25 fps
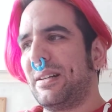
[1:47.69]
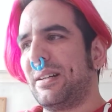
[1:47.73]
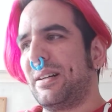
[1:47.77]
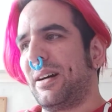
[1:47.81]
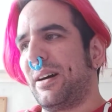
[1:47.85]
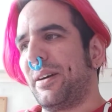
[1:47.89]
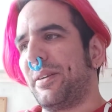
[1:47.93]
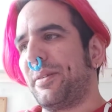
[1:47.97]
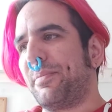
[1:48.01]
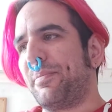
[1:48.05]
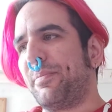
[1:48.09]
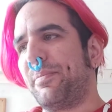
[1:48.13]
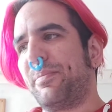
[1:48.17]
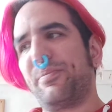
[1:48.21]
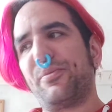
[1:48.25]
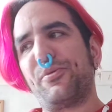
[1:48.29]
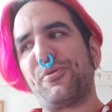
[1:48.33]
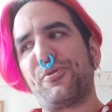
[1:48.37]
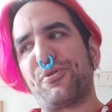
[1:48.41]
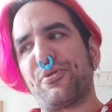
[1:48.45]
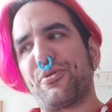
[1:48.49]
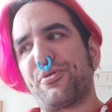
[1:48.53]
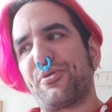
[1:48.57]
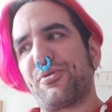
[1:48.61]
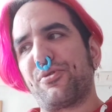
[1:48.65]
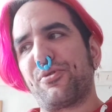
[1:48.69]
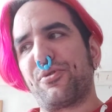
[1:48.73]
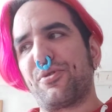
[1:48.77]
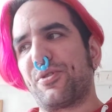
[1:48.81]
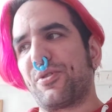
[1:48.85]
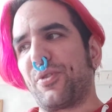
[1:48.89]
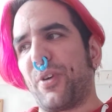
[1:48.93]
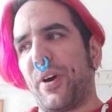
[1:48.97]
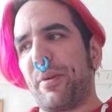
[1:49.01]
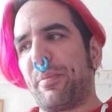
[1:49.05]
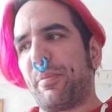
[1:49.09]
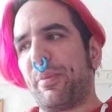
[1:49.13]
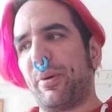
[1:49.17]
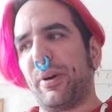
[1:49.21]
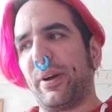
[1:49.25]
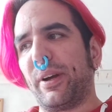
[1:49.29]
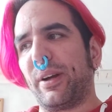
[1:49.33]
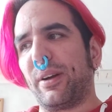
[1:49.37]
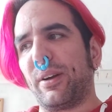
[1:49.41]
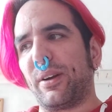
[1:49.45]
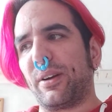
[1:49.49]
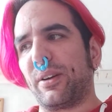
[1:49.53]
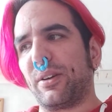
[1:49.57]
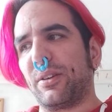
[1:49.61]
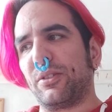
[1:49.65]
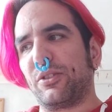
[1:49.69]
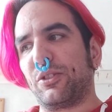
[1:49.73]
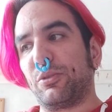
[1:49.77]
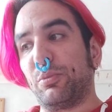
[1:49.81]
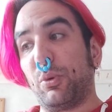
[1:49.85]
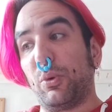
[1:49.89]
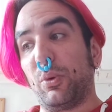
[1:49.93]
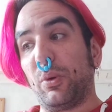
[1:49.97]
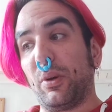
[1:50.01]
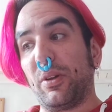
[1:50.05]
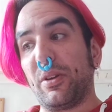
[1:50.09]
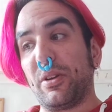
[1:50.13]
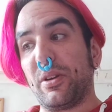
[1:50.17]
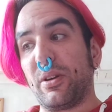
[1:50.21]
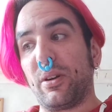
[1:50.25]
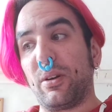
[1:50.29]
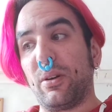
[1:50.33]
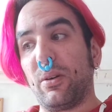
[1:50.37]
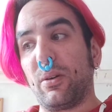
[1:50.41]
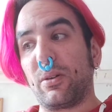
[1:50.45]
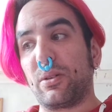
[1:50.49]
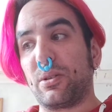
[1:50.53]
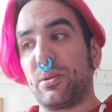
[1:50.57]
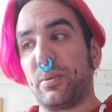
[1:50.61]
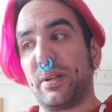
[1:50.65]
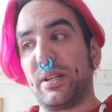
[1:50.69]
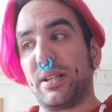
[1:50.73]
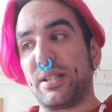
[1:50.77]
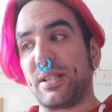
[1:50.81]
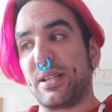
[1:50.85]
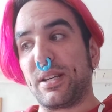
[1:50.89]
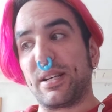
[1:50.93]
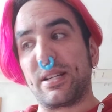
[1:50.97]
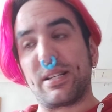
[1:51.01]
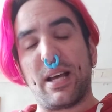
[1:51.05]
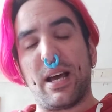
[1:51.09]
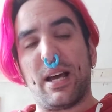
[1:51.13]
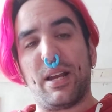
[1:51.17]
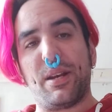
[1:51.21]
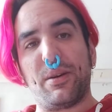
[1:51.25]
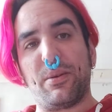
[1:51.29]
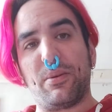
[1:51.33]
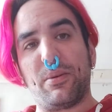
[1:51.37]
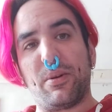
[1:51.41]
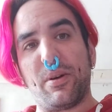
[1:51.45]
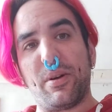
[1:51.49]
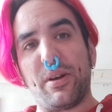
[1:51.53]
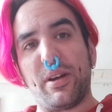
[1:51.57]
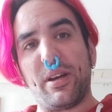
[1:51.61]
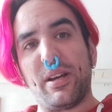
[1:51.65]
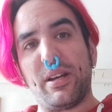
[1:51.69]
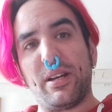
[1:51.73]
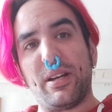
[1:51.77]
I tried putting like a smaller than a Glock 26 handle on it,